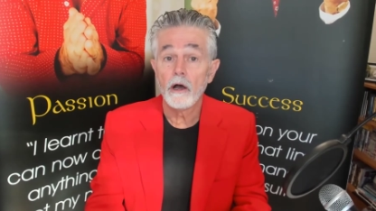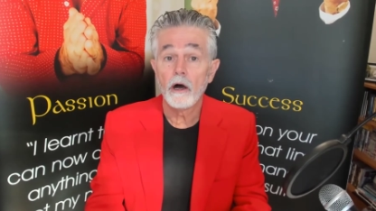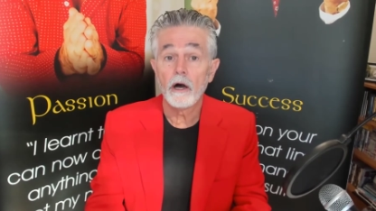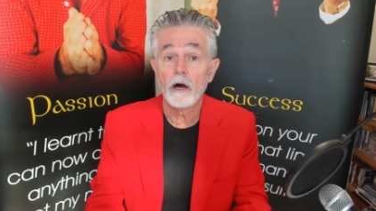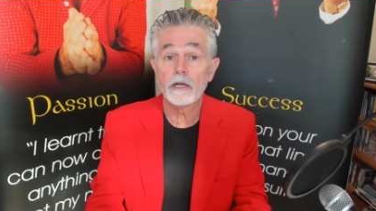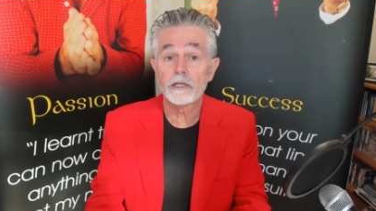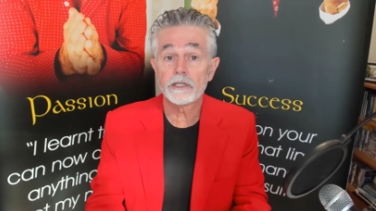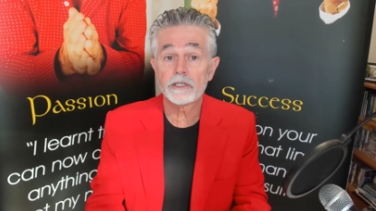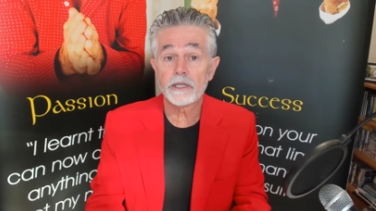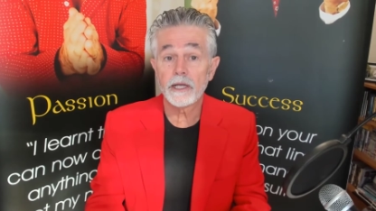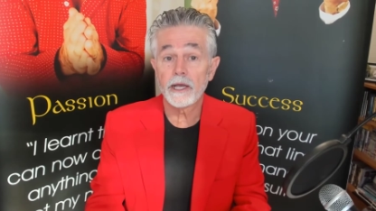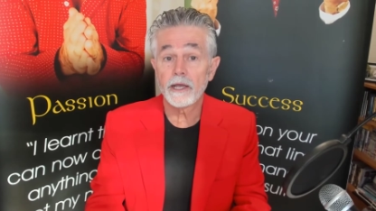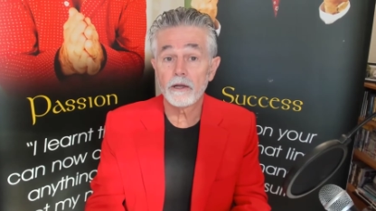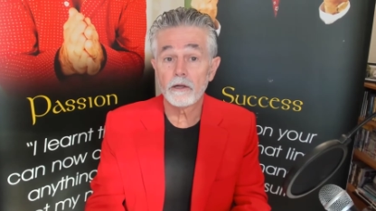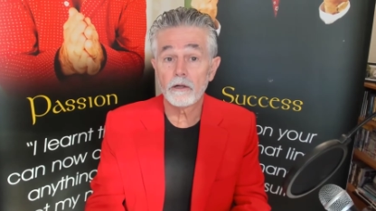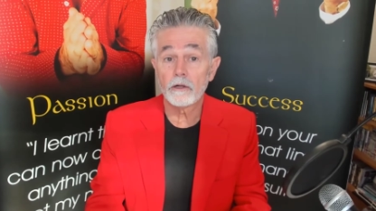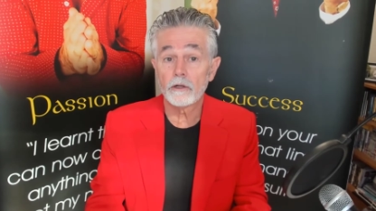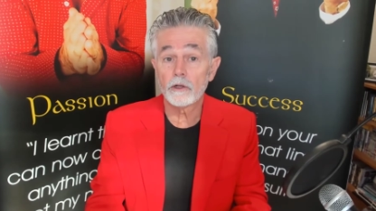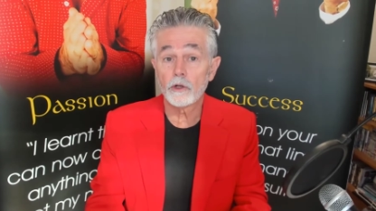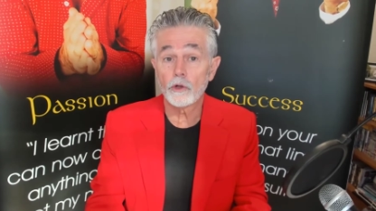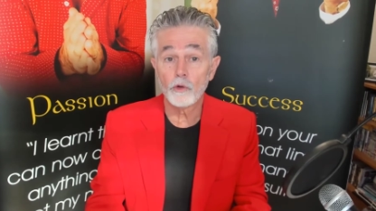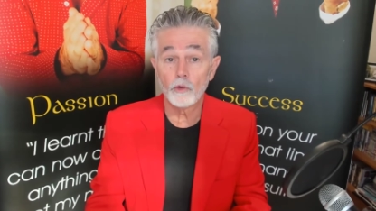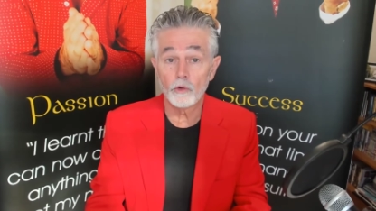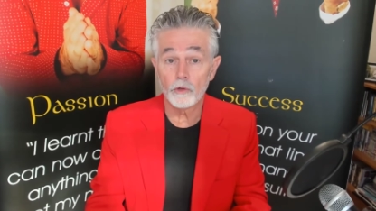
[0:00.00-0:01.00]
I say it
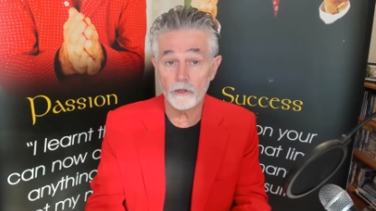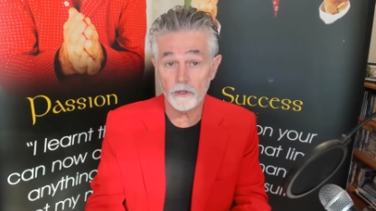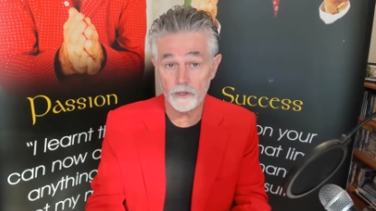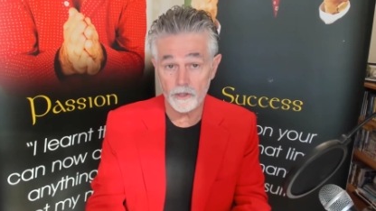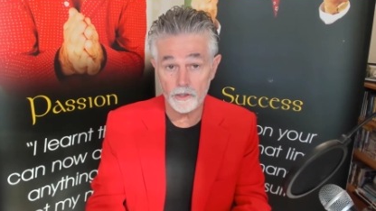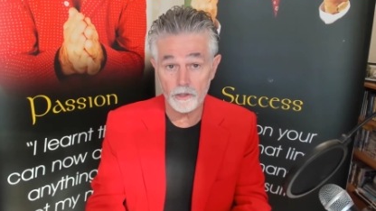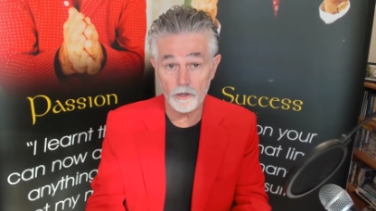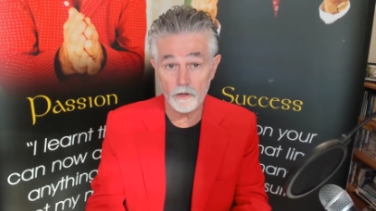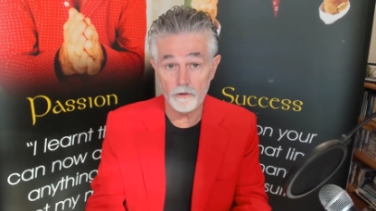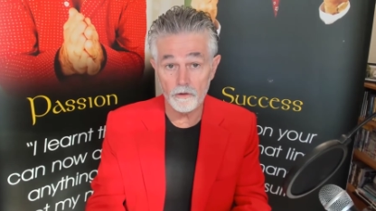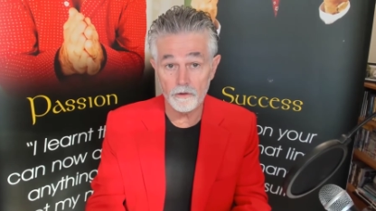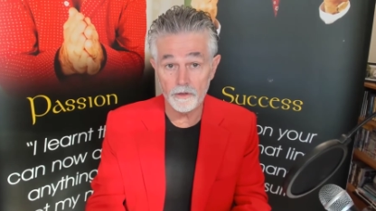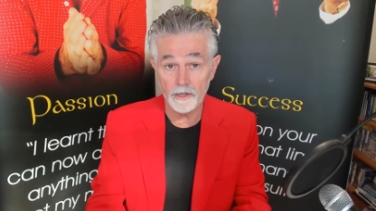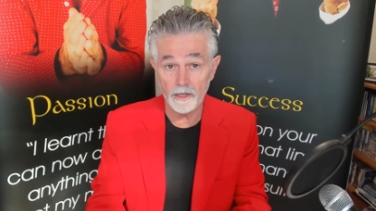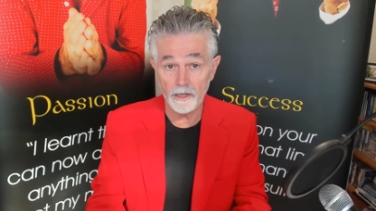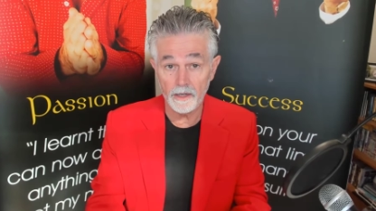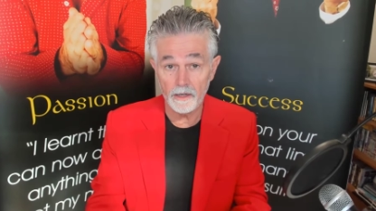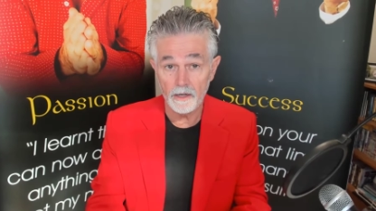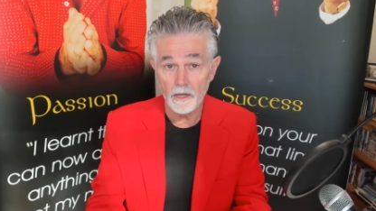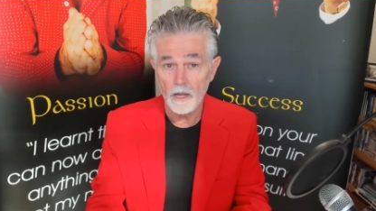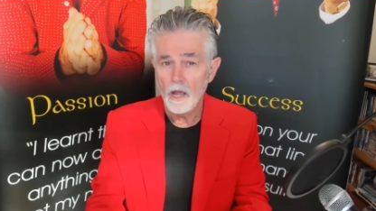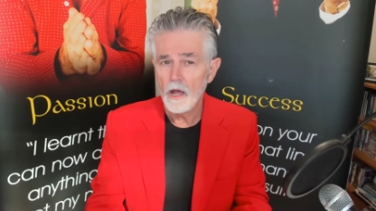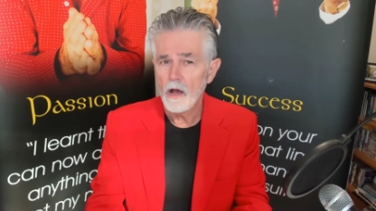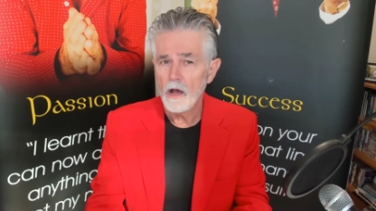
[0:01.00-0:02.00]
on good
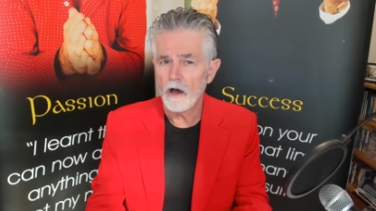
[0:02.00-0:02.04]
authority.